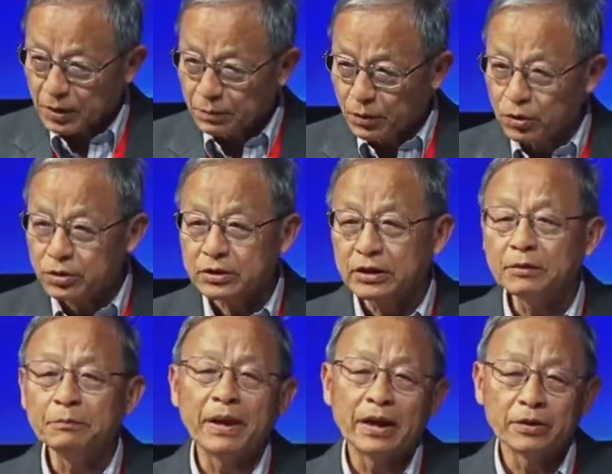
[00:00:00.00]
mostly
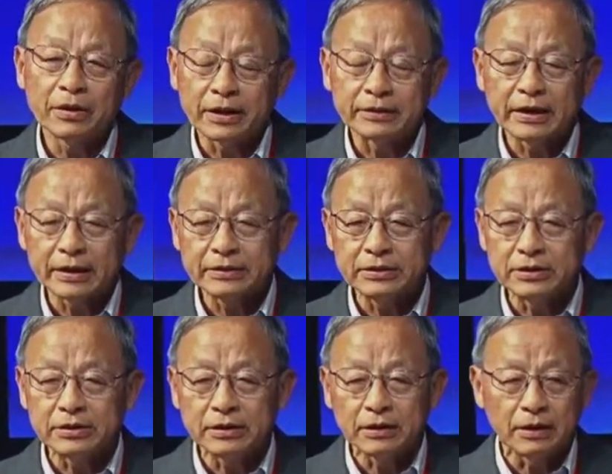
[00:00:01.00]
male and then
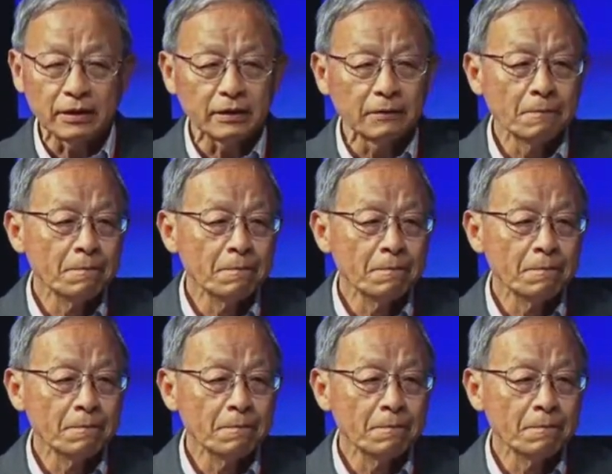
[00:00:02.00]
the uh,